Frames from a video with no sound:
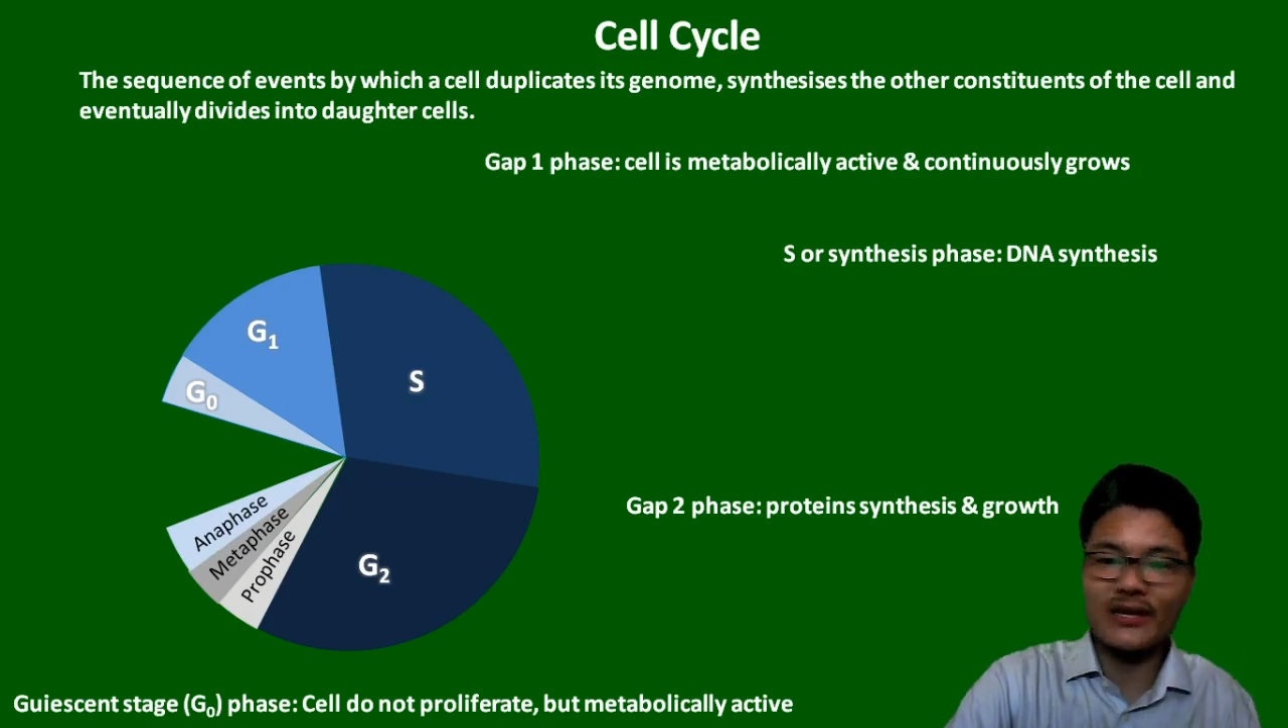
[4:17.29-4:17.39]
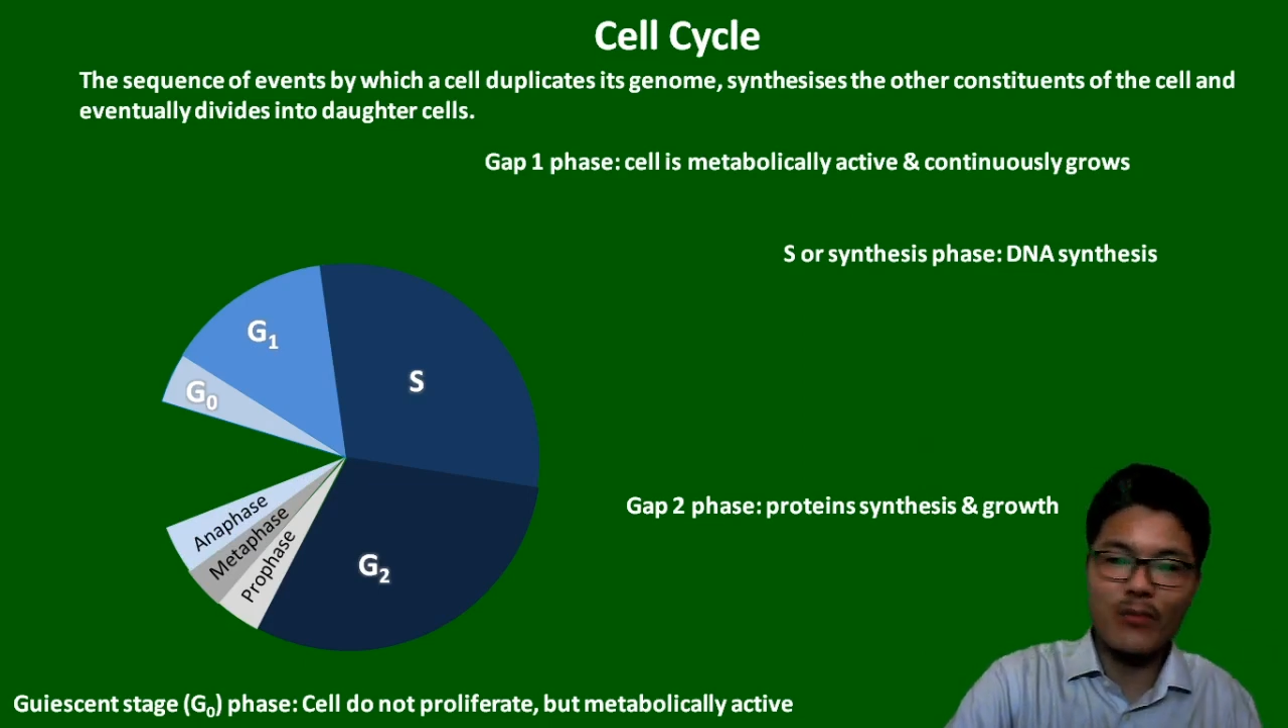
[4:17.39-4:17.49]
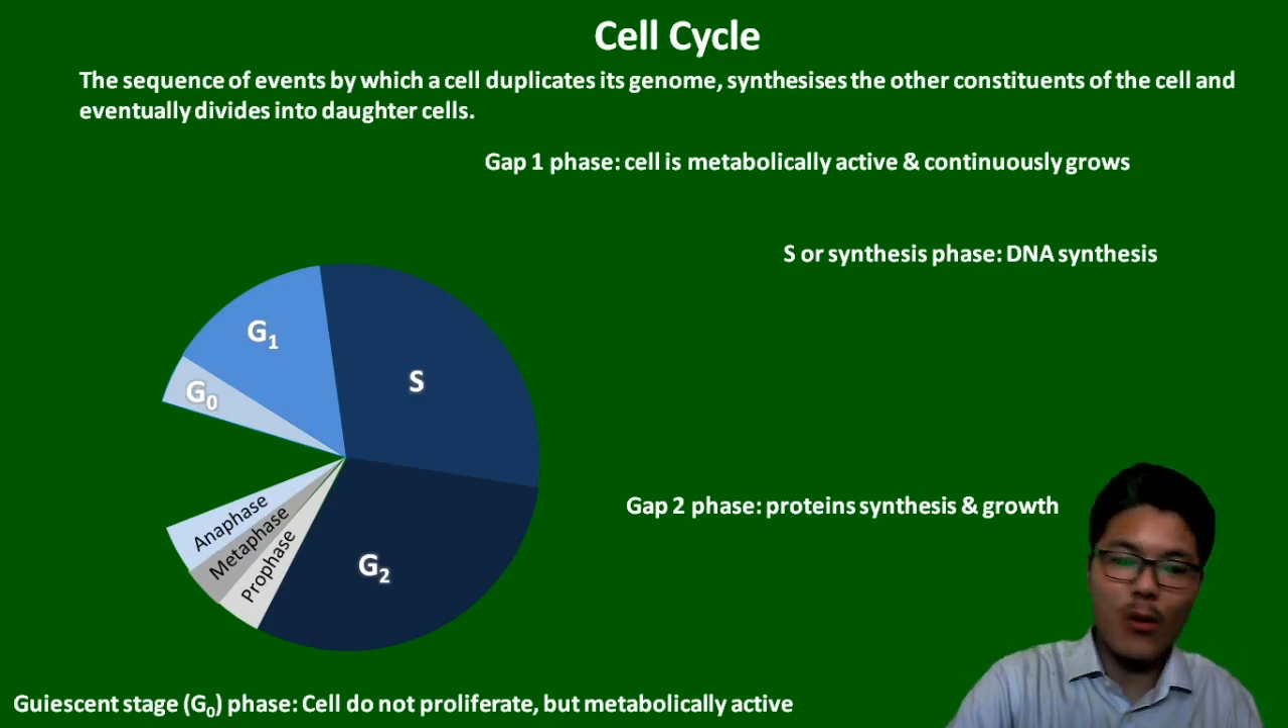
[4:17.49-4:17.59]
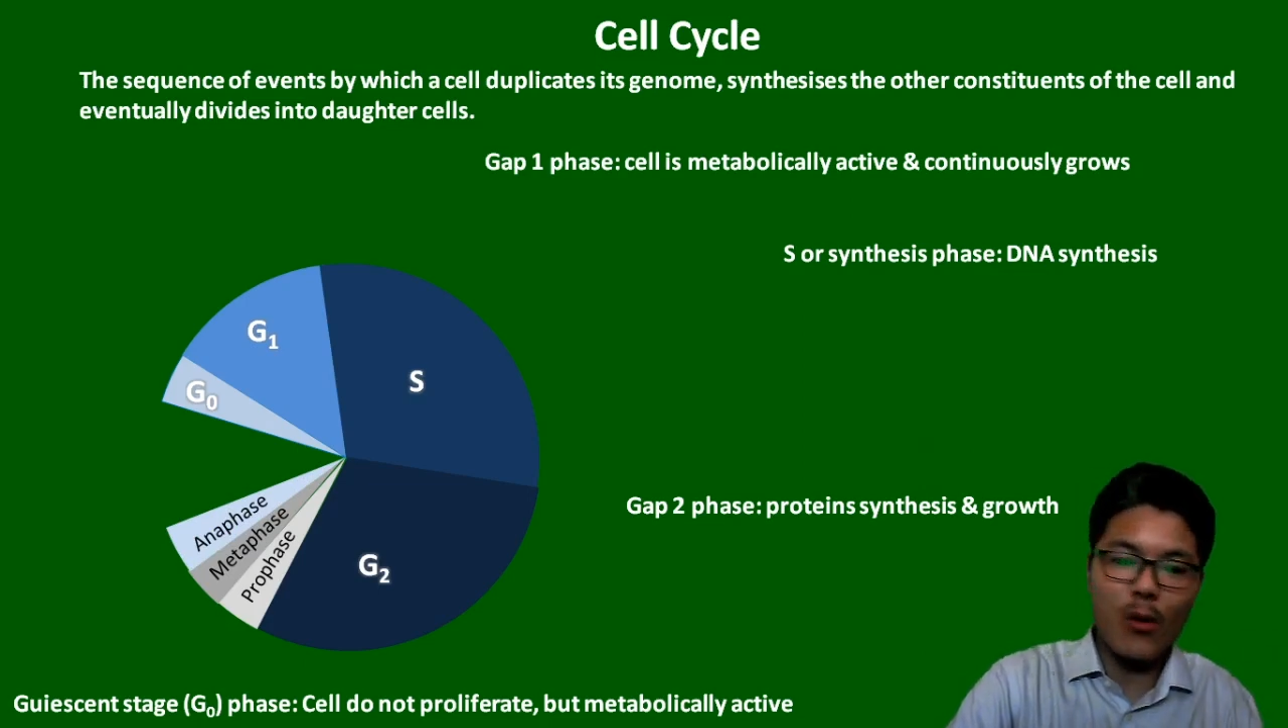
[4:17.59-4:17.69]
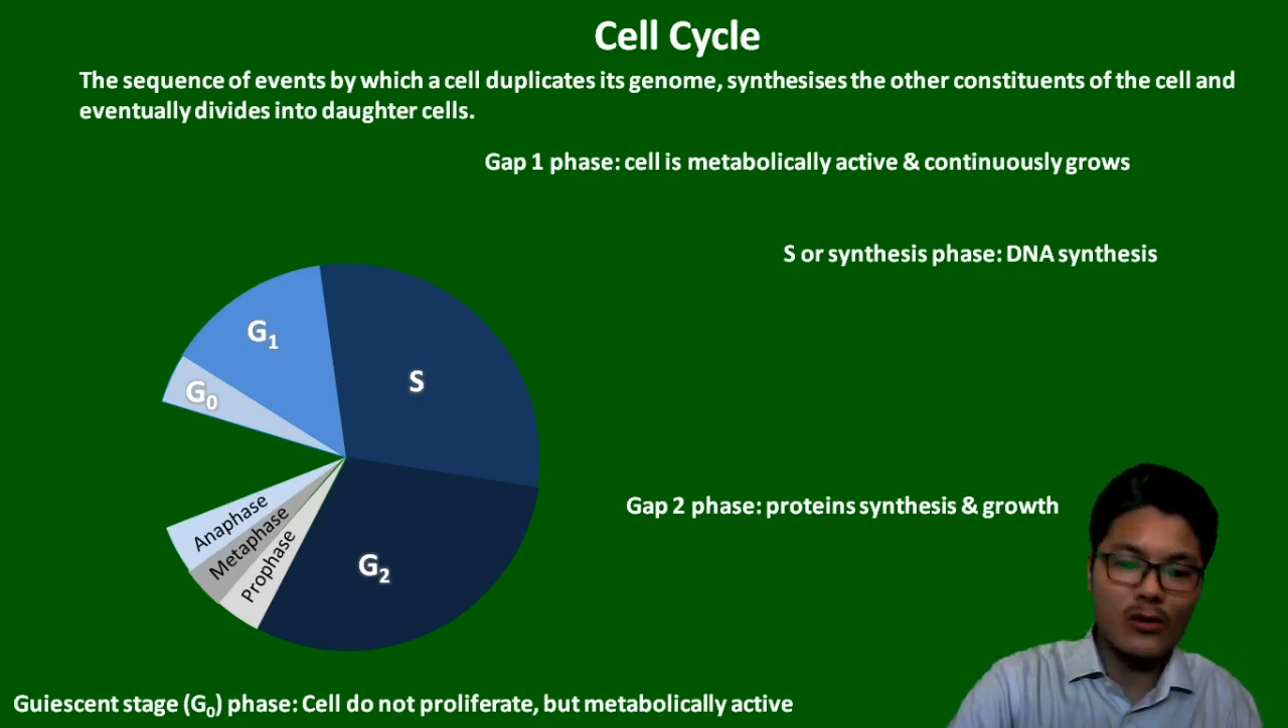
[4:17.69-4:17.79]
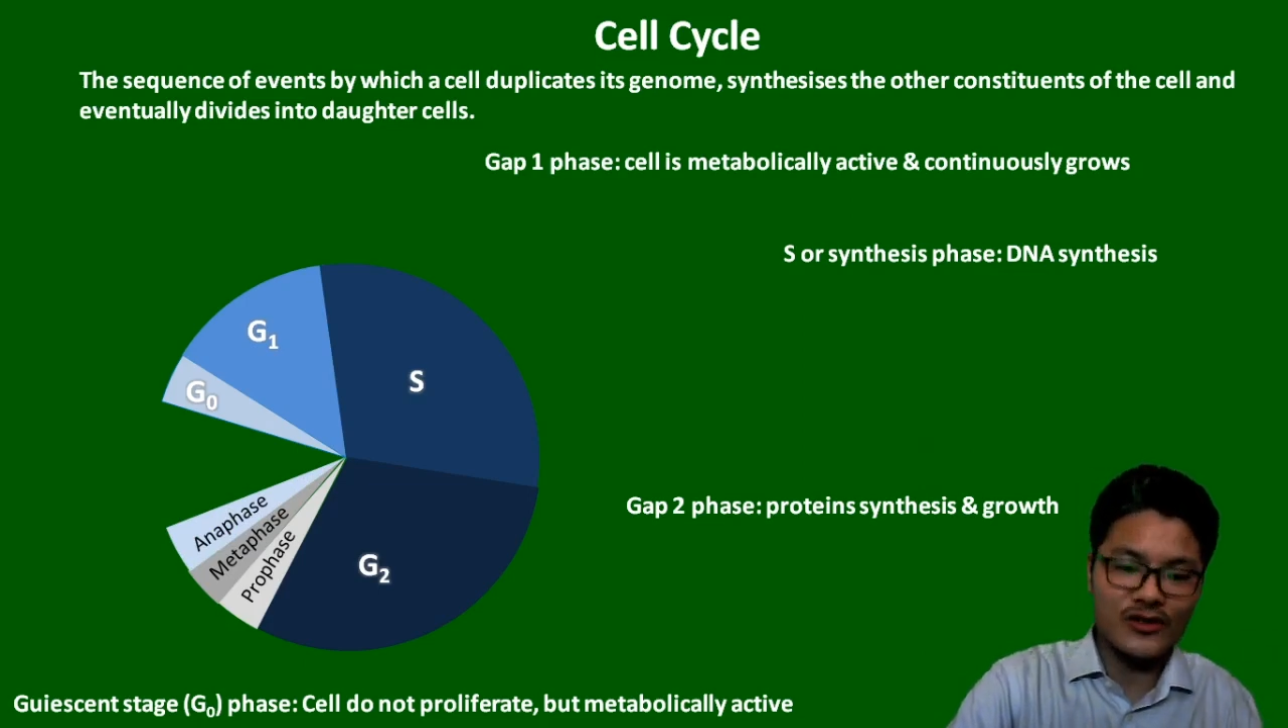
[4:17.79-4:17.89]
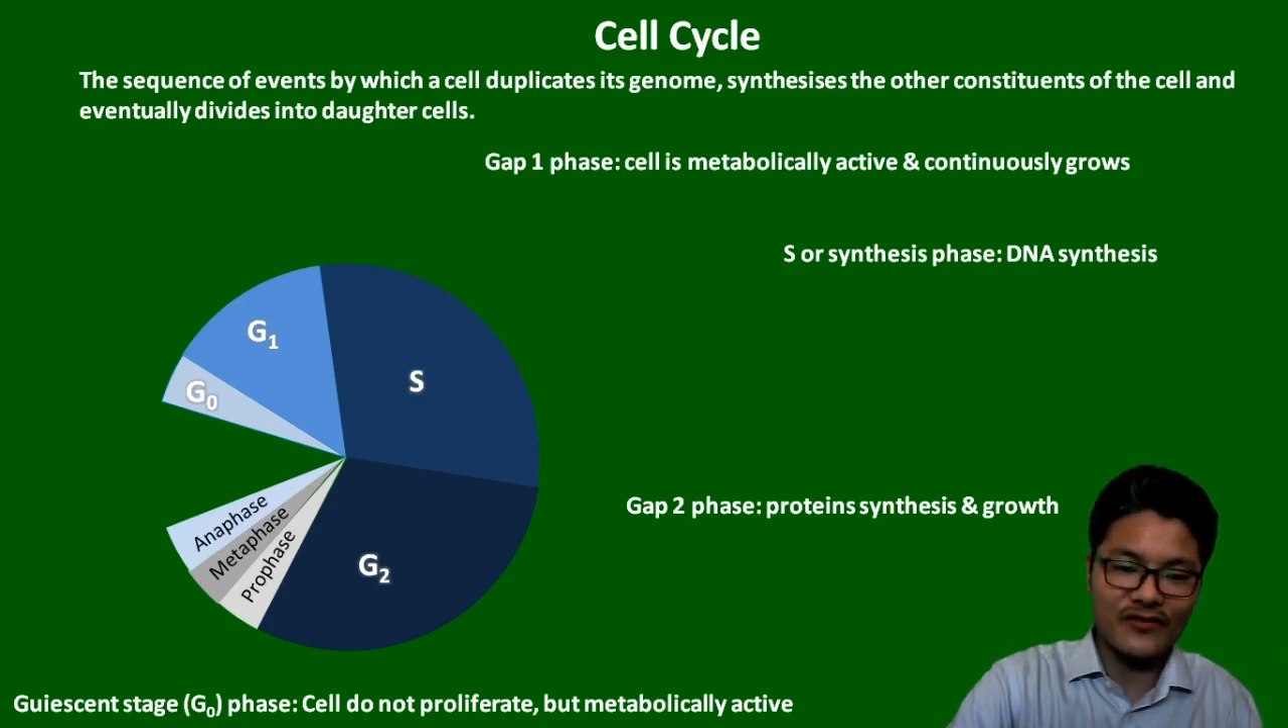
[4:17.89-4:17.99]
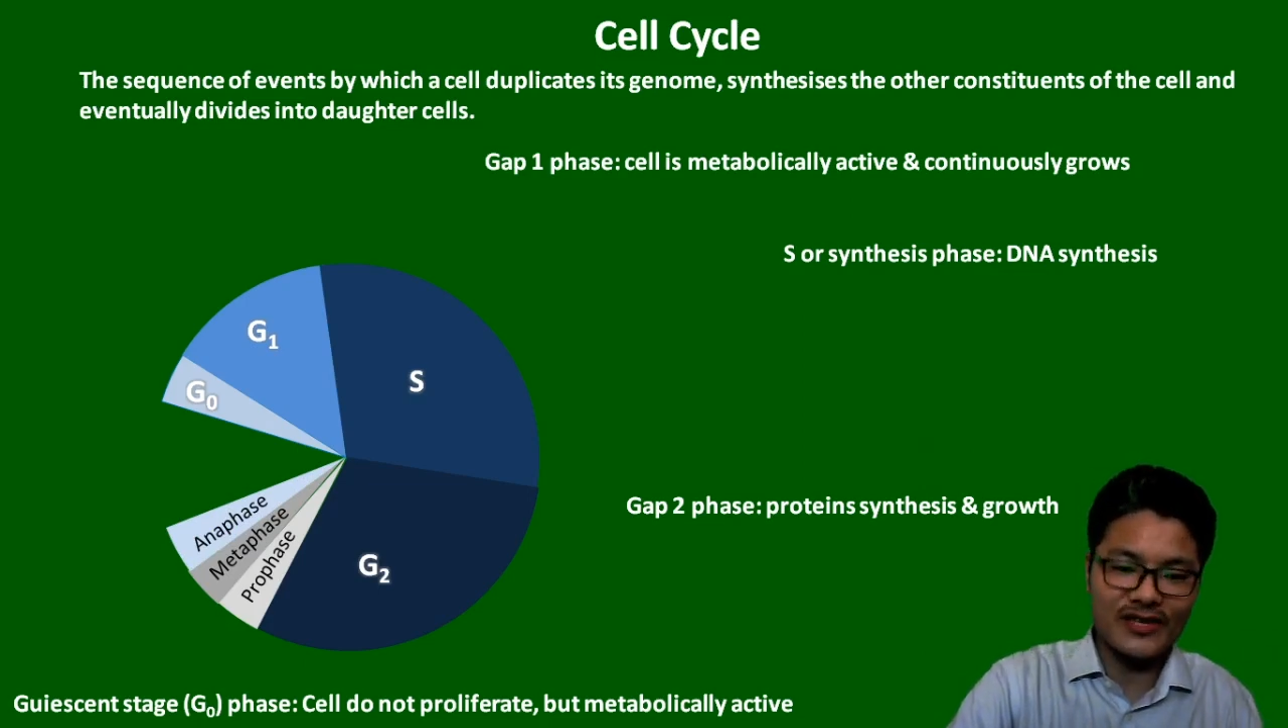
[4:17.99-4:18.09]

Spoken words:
poles of